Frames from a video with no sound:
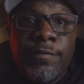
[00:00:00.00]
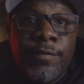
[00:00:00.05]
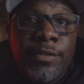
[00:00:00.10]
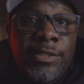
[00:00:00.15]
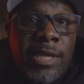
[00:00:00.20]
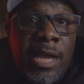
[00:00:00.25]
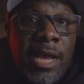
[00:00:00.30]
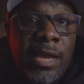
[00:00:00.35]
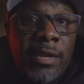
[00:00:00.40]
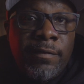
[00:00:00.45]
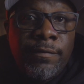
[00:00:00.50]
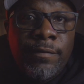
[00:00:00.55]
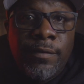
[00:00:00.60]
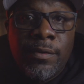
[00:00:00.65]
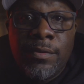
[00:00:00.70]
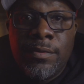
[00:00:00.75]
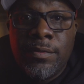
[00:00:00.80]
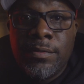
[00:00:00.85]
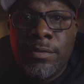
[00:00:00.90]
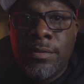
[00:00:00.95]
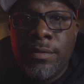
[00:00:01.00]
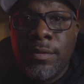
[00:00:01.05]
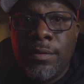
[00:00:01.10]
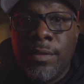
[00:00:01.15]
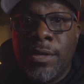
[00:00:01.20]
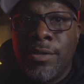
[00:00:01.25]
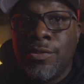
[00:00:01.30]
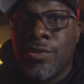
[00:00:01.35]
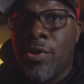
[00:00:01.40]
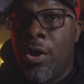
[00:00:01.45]
photographers,
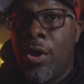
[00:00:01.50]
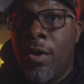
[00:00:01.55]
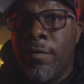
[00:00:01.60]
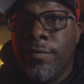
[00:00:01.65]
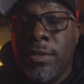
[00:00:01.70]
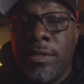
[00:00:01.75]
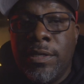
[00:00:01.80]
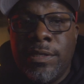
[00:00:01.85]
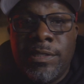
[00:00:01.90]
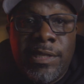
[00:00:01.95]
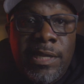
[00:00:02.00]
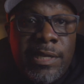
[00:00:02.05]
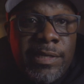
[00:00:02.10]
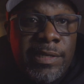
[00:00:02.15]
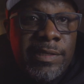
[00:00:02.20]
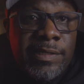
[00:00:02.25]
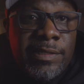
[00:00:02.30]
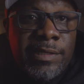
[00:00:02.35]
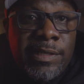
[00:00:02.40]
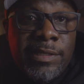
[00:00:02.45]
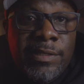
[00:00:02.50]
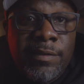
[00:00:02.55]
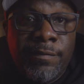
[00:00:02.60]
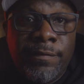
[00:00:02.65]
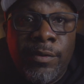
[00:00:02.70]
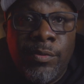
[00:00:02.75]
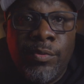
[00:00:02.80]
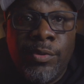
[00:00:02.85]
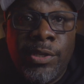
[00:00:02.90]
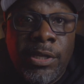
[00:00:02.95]
there's often a tendency to
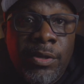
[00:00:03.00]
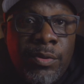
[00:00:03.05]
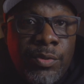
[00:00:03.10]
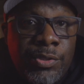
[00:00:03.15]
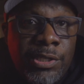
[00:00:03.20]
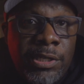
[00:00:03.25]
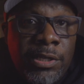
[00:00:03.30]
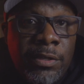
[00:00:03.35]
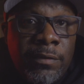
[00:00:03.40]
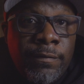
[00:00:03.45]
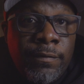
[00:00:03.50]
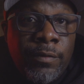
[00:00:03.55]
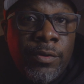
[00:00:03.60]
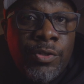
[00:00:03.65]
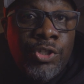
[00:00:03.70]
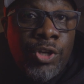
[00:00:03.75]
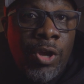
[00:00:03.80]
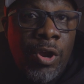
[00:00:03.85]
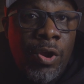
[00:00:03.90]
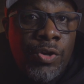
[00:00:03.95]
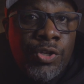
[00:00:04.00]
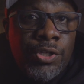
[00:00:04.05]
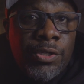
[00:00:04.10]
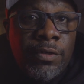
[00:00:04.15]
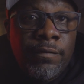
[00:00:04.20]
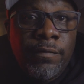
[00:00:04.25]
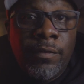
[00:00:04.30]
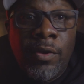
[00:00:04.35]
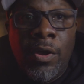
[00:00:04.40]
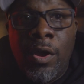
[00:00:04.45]
feel guilty for
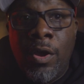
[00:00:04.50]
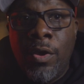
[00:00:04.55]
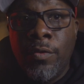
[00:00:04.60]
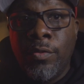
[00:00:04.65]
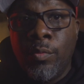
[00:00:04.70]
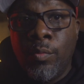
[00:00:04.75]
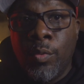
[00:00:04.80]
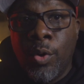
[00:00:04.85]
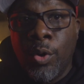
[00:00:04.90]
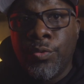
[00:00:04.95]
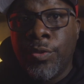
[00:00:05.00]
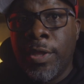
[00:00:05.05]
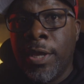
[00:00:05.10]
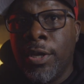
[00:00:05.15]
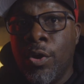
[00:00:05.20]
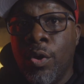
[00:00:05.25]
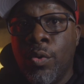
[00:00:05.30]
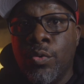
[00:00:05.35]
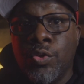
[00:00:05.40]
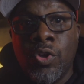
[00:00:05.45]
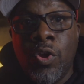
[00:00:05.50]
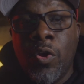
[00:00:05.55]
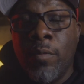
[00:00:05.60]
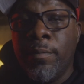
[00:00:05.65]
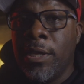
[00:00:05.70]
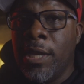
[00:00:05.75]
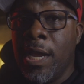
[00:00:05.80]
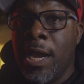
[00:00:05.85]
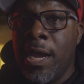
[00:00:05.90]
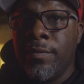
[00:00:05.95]
charging for all the work that goes on
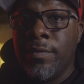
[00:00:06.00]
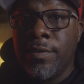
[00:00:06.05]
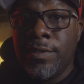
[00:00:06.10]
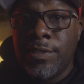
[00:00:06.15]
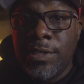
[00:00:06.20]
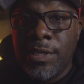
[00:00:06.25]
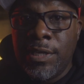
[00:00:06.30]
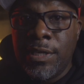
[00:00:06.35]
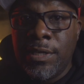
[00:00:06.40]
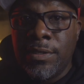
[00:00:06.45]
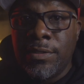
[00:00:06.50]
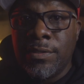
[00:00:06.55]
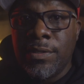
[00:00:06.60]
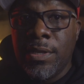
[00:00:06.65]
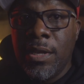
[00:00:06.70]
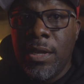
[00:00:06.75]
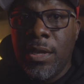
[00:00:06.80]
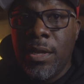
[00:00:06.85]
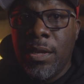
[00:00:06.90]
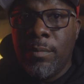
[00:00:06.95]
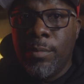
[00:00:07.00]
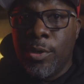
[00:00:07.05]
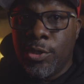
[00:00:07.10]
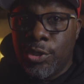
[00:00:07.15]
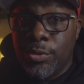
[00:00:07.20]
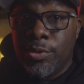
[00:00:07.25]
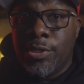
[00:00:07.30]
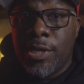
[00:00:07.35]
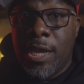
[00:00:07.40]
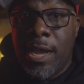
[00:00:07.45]
behind the scenes,
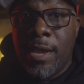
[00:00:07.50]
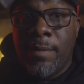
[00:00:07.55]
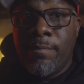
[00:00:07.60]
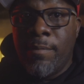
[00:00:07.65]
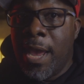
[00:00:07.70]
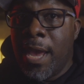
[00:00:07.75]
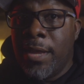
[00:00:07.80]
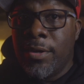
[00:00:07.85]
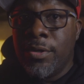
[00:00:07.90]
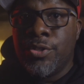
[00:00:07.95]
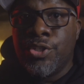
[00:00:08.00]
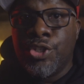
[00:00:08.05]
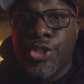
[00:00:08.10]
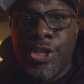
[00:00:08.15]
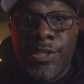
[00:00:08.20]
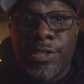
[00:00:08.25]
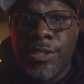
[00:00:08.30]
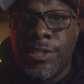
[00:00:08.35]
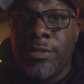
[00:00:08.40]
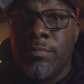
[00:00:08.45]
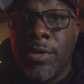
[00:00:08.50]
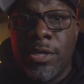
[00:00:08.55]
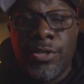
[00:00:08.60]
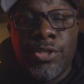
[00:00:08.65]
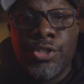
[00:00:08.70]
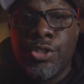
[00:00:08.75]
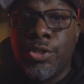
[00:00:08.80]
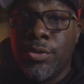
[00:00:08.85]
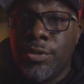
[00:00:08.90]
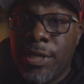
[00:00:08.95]
but your time matters just as
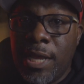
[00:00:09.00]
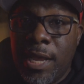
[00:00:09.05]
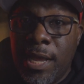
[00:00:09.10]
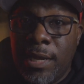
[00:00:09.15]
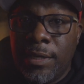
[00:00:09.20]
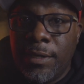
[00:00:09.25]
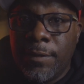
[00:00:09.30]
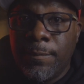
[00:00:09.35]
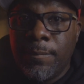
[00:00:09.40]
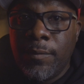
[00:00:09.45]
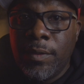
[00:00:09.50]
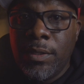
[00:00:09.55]
much as your talent.